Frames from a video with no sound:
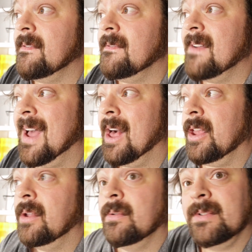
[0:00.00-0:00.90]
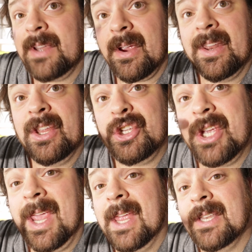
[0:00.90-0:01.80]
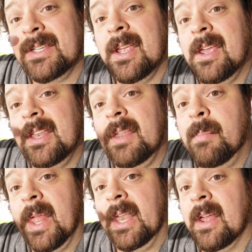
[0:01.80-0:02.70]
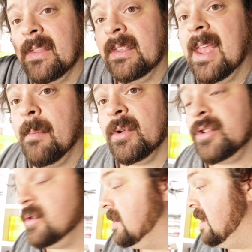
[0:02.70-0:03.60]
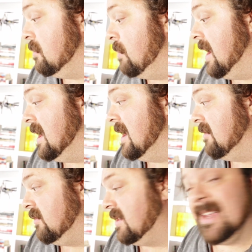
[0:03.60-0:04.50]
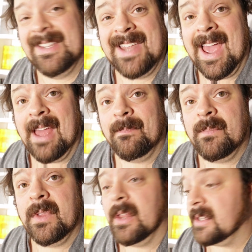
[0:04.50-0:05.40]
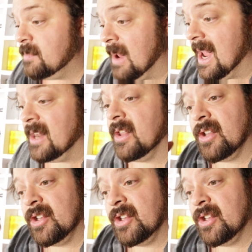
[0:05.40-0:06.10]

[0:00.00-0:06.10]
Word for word: values are going to change depending on the temperature that the bed and everything is at. They'll expand, they'll